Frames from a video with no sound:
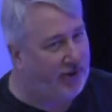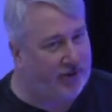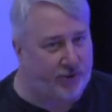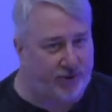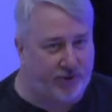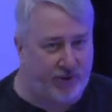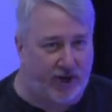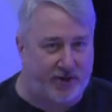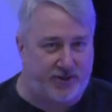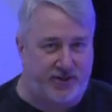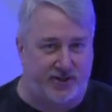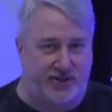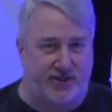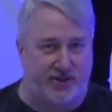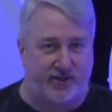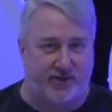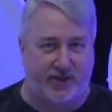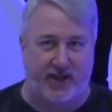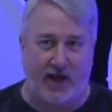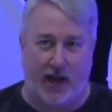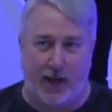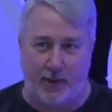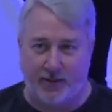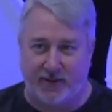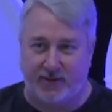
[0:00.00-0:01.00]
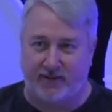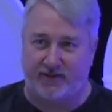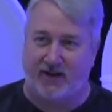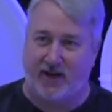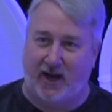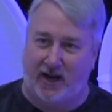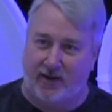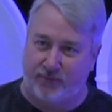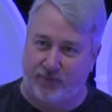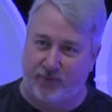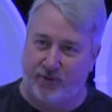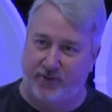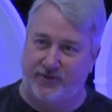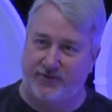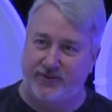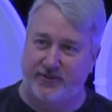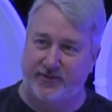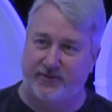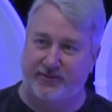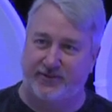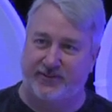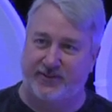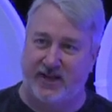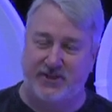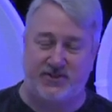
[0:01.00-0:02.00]
introduction to the kind of conference
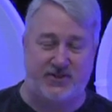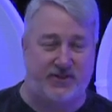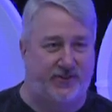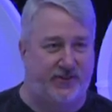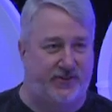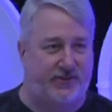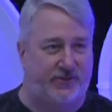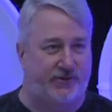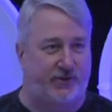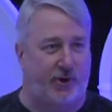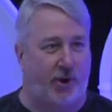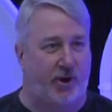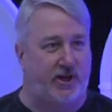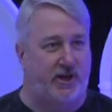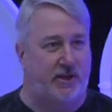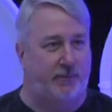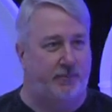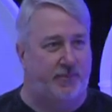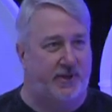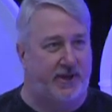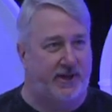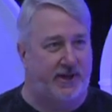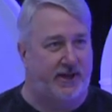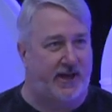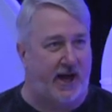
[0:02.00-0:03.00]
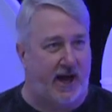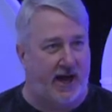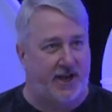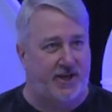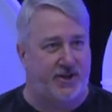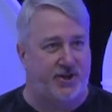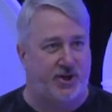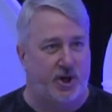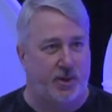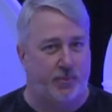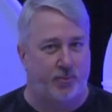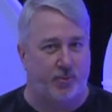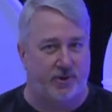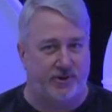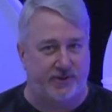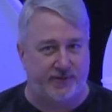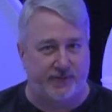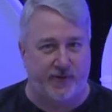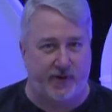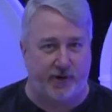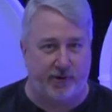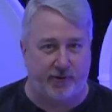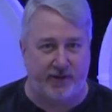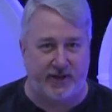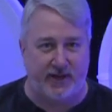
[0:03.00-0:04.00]
and session this is going to be. Kind of humorous,
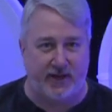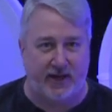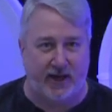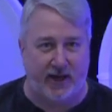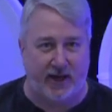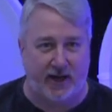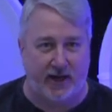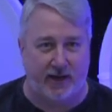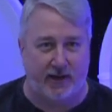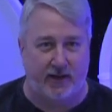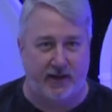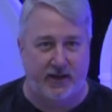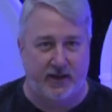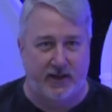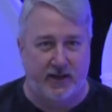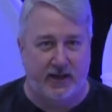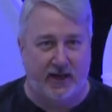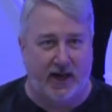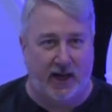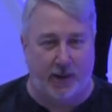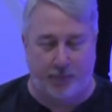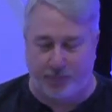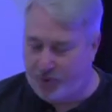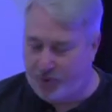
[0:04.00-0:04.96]
very uh, uh,